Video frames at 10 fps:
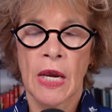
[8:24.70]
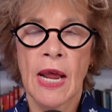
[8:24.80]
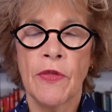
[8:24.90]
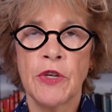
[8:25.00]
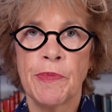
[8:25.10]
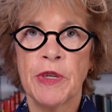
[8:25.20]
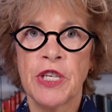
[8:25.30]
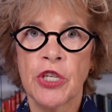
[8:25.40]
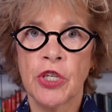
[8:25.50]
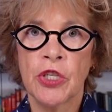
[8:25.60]
Now, these
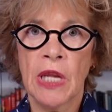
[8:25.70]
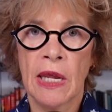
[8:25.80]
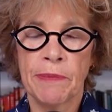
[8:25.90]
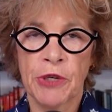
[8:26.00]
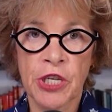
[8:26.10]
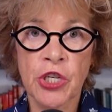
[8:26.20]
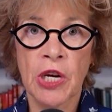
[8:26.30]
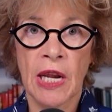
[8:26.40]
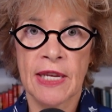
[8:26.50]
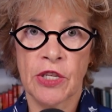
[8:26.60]
petitions,
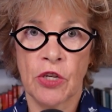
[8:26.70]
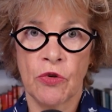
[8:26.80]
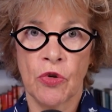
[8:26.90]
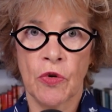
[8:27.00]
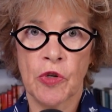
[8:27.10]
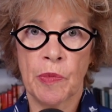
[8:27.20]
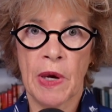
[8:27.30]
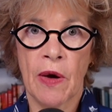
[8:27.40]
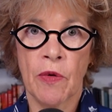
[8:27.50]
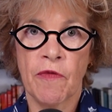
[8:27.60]
petition lines that you talked
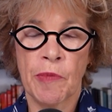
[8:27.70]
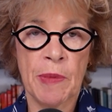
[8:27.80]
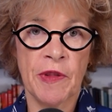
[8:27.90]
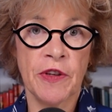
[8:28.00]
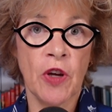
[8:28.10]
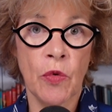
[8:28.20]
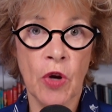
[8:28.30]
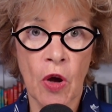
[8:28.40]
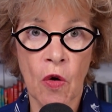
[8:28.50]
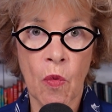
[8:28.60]
about, for people that don't
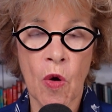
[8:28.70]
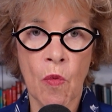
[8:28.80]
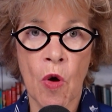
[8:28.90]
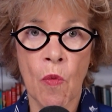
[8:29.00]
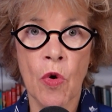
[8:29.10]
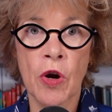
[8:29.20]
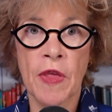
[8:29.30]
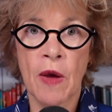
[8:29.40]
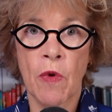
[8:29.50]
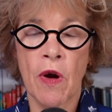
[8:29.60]
know, what, what were
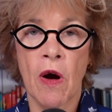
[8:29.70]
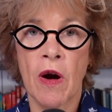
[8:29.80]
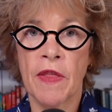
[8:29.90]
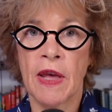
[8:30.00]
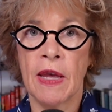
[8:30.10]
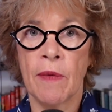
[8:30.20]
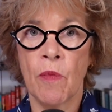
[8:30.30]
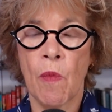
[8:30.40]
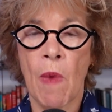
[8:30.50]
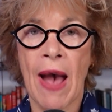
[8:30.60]
they, what are they,
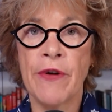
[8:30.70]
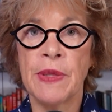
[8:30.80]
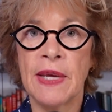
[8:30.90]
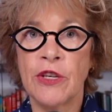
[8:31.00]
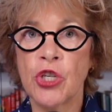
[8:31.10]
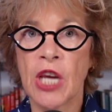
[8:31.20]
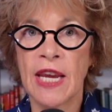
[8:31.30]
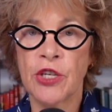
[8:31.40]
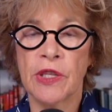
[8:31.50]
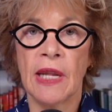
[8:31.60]
and how did they
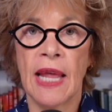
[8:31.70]
change the